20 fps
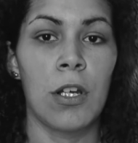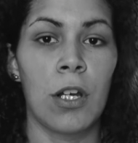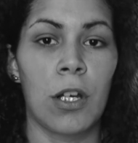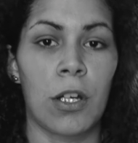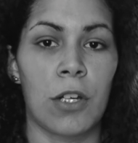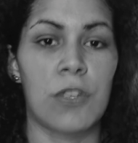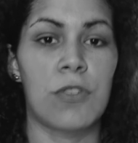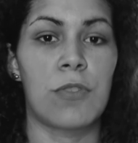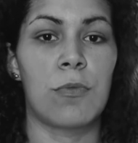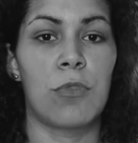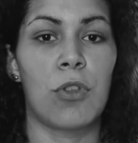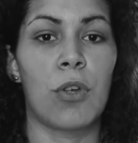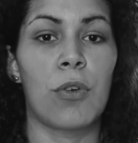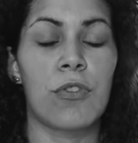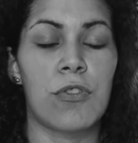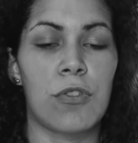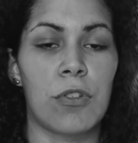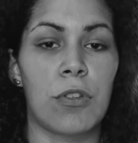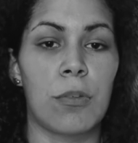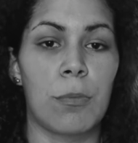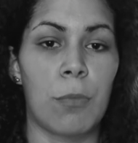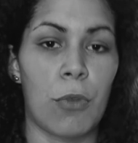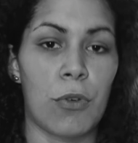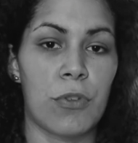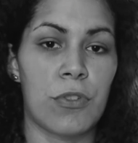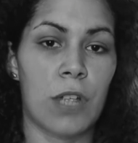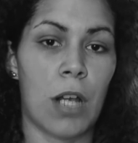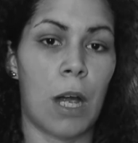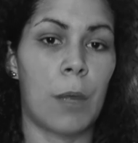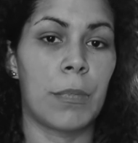because those are the
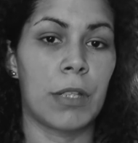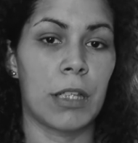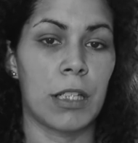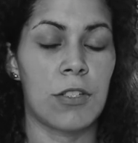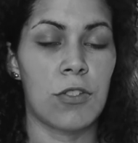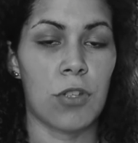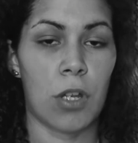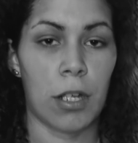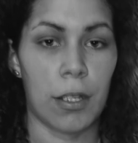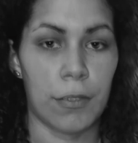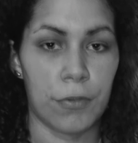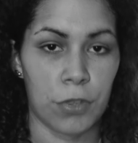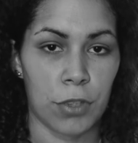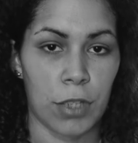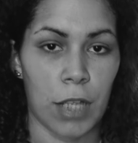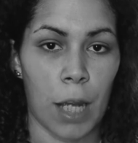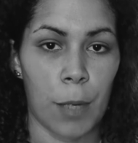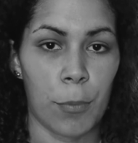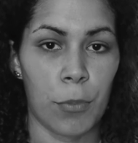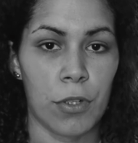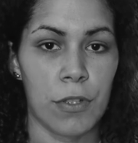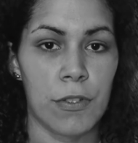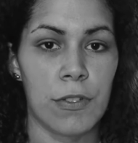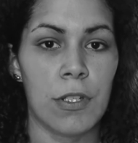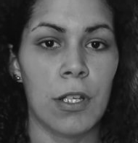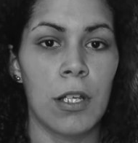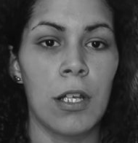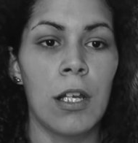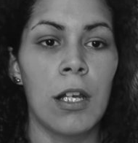most commonly sought after cameras